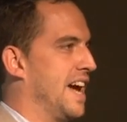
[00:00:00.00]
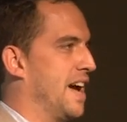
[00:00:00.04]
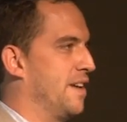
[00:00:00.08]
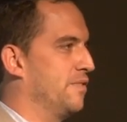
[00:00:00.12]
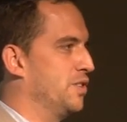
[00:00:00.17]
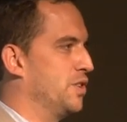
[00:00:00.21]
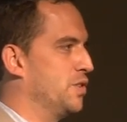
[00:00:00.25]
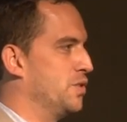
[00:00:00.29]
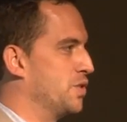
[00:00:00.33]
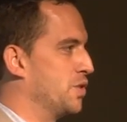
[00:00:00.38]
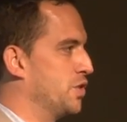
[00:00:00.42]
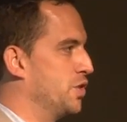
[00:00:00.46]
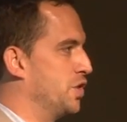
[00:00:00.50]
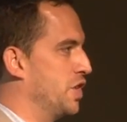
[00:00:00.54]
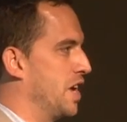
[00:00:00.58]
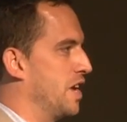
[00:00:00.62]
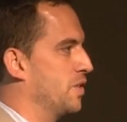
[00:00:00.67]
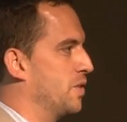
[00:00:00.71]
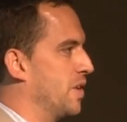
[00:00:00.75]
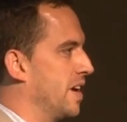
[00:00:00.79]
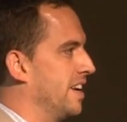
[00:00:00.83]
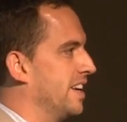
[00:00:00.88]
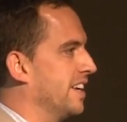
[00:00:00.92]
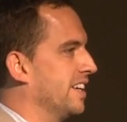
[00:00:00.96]
have
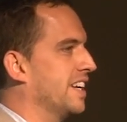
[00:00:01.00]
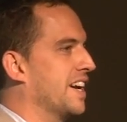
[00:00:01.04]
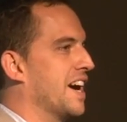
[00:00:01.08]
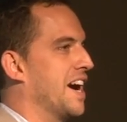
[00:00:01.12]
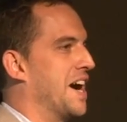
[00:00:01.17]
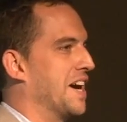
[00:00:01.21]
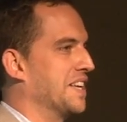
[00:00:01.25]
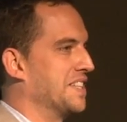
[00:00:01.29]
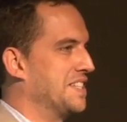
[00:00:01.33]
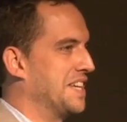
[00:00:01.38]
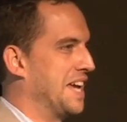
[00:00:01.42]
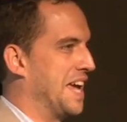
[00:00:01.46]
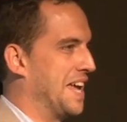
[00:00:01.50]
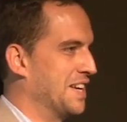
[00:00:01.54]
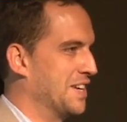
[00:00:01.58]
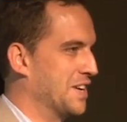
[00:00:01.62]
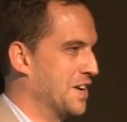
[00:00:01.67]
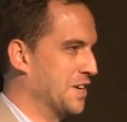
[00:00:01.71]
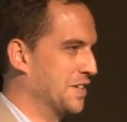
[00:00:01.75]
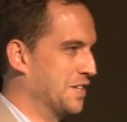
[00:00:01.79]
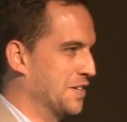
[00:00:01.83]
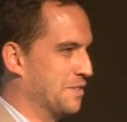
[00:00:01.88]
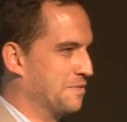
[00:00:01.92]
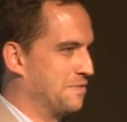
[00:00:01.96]
user-generated content
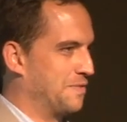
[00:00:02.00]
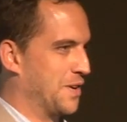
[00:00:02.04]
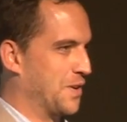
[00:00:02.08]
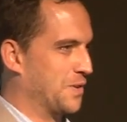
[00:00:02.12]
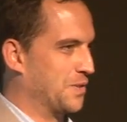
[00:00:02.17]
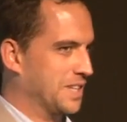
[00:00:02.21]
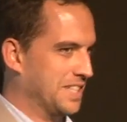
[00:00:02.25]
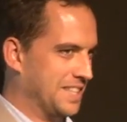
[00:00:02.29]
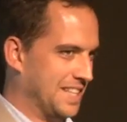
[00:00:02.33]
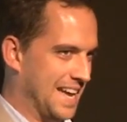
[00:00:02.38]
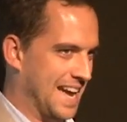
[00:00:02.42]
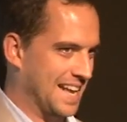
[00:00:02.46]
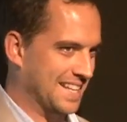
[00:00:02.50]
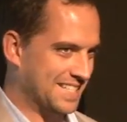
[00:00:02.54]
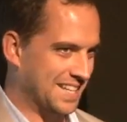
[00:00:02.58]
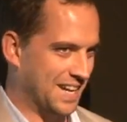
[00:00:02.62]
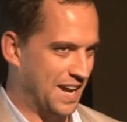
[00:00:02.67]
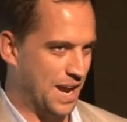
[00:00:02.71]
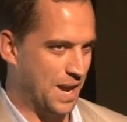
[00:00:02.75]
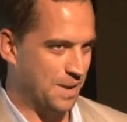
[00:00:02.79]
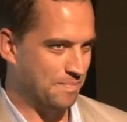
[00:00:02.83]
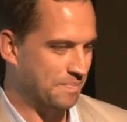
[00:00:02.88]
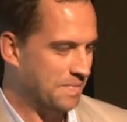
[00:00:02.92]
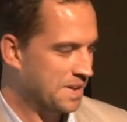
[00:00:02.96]
on your phone at that
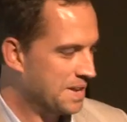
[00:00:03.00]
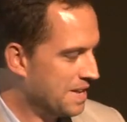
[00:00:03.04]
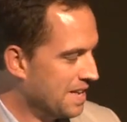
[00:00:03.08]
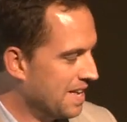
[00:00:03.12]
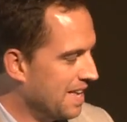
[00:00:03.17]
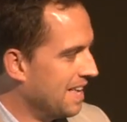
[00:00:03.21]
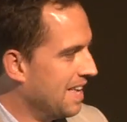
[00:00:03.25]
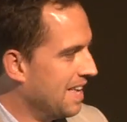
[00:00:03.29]
time.